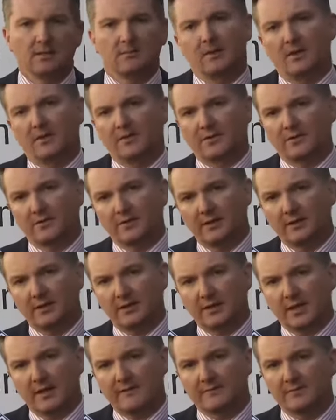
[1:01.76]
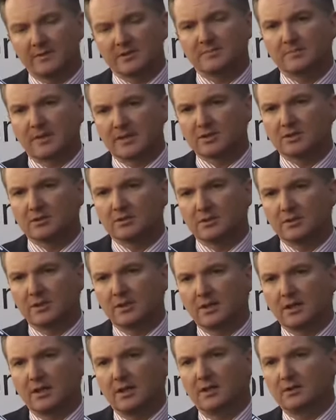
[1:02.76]
both on the government's budget
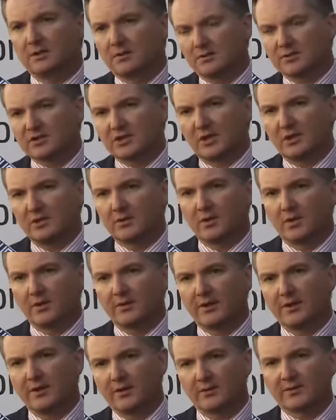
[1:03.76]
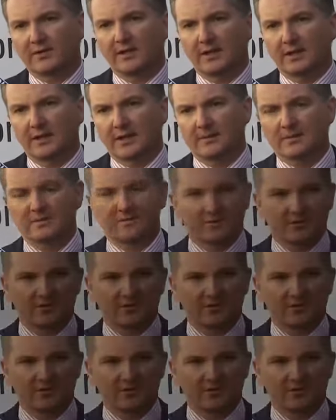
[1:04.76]
and also on the health outcomes for